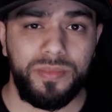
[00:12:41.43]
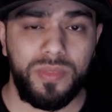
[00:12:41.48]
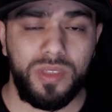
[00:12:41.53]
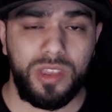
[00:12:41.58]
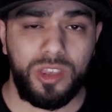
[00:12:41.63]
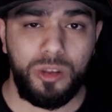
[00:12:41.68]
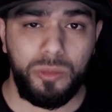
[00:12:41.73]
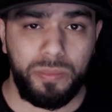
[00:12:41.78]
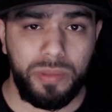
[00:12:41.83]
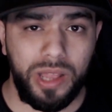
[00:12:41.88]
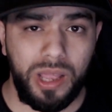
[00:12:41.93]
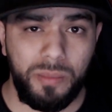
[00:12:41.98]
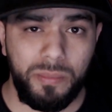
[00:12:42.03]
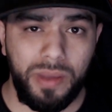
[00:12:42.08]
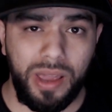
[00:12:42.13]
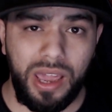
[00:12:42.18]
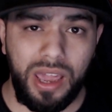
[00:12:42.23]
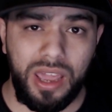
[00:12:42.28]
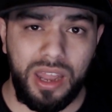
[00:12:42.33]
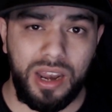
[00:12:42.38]
to play
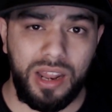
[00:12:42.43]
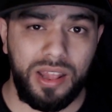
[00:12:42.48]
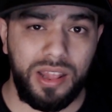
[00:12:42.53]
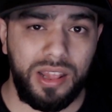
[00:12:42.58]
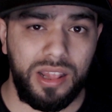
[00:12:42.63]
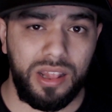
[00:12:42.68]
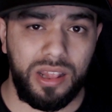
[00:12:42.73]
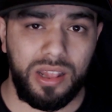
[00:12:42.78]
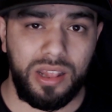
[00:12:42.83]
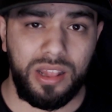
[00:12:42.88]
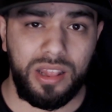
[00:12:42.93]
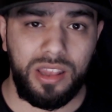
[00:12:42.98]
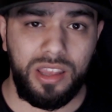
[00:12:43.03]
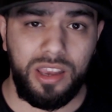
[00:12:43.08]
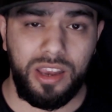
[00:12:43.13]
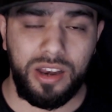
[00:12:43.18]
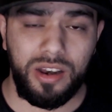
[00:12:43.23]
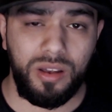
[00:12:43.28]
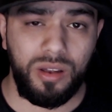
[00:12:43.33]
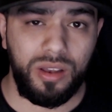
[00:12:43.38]
bad, and
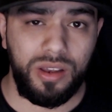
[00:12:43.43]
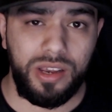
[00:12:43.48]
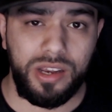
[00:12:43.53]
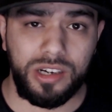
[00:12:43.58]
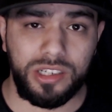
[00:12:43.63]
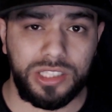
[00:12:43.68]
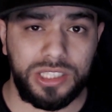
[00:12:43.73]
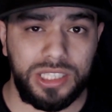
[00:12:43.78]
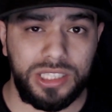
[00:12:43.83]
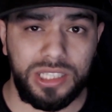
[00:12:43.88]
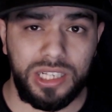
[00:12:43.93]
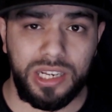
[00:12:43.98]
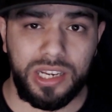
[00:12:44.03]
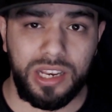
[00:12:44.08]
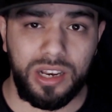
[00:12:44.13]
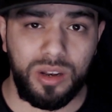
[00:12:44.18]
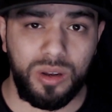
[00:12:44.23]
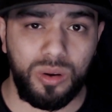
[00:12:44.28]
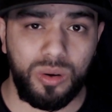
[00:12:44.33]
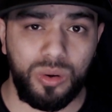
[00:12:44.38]
your season
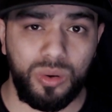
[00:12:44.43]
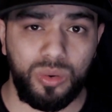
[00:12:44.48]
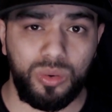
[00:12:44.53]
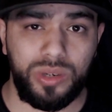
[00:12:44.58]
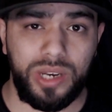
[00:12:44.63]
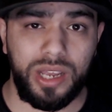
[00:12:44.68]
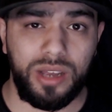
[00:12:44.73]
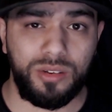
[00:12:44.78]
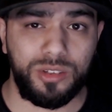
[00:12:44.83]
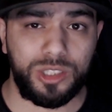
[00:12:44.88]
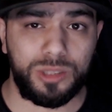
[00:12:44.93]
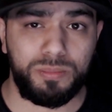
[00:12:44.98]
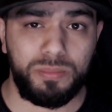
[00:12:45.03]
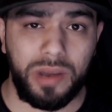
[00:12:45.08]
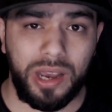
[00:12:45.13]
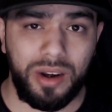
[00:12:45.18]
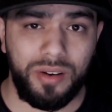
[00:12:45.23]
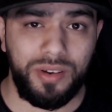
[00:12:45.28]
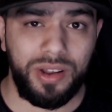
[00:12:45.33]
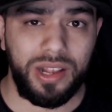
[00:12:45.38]
can go down
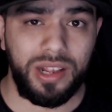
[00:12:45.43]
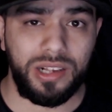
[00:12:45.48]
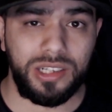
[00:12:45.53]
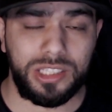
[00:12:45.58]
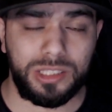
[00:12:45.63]
spiraling